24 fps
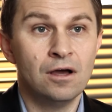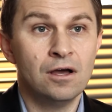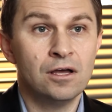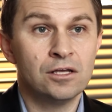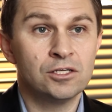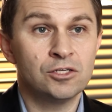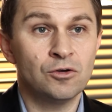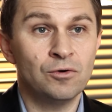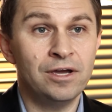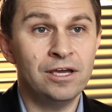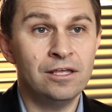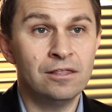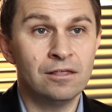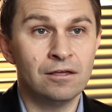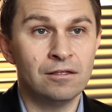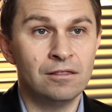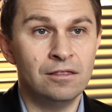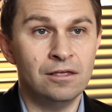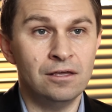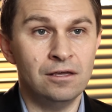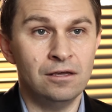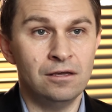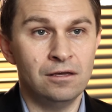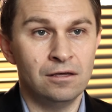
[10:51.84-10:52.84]
So either
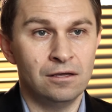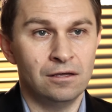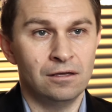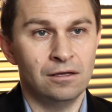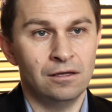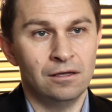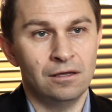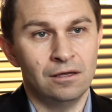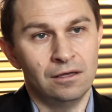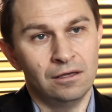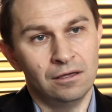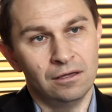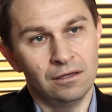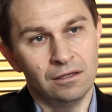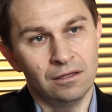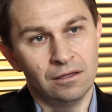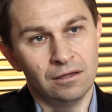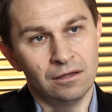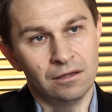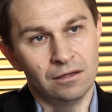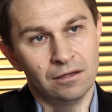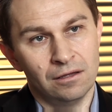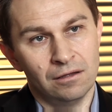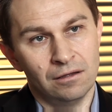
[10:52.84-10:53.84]
the
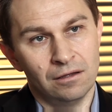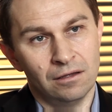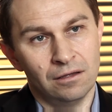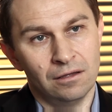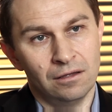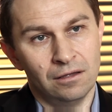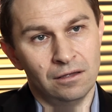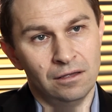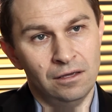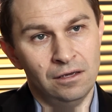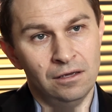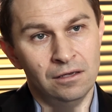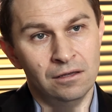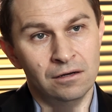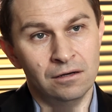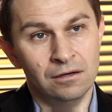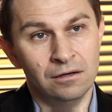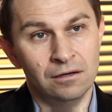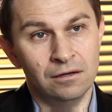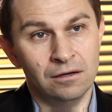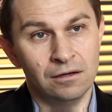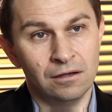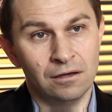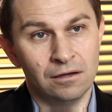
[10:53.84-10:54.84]

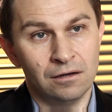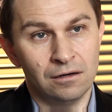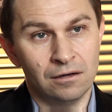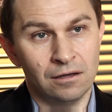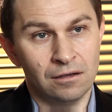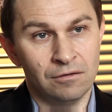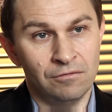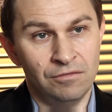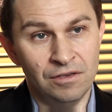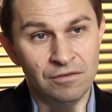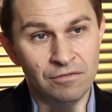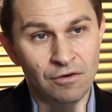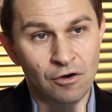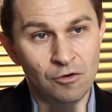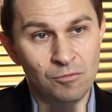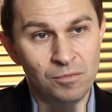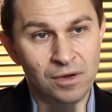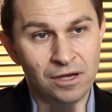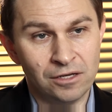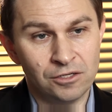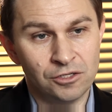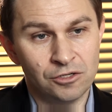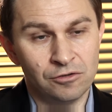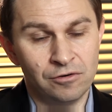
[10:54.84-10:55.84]
in vivo
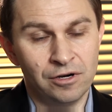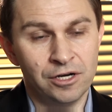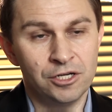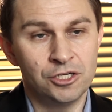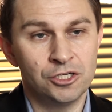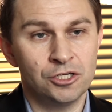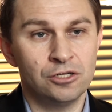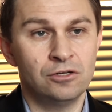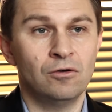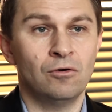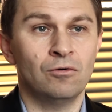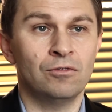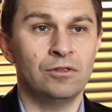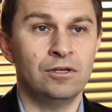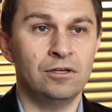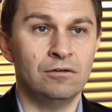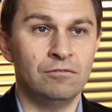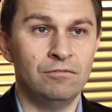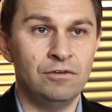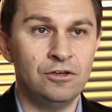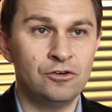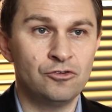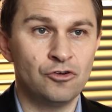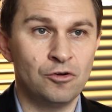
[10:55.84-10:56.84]
maturation or the in
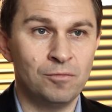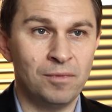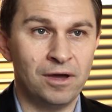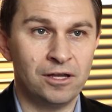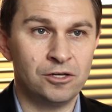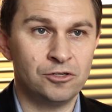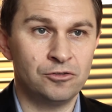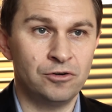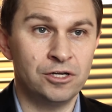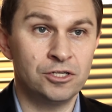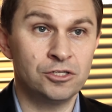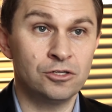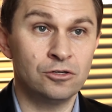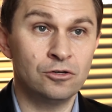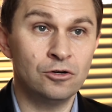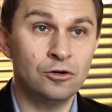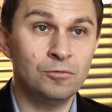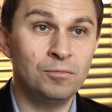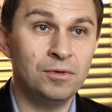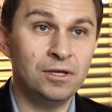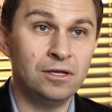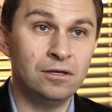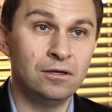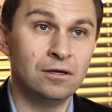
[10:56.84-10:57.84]
vitro maturation
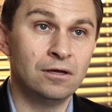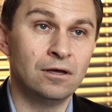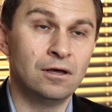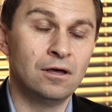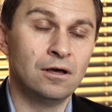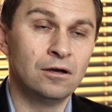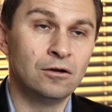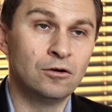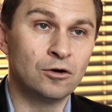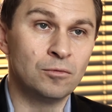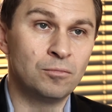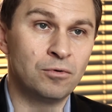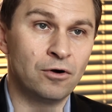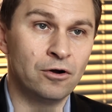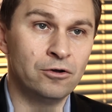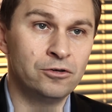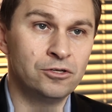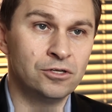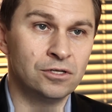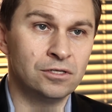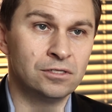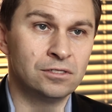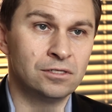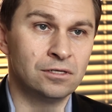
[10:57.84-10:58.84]
could be good
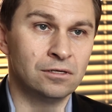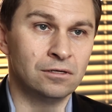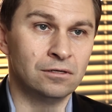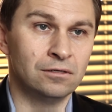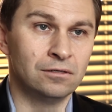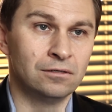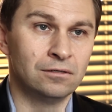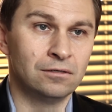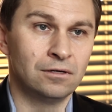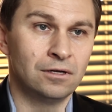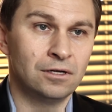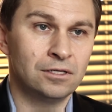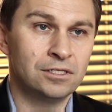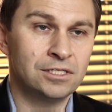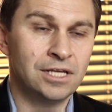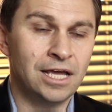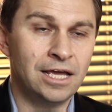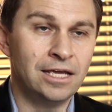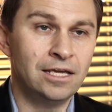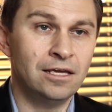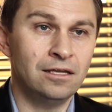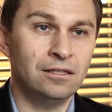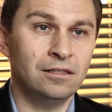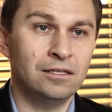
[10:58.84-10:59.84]
approaches to
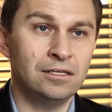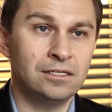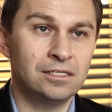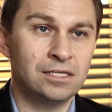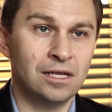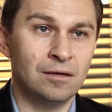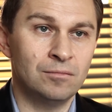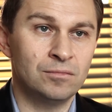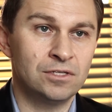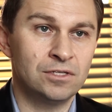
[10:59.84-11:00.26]
taking these stem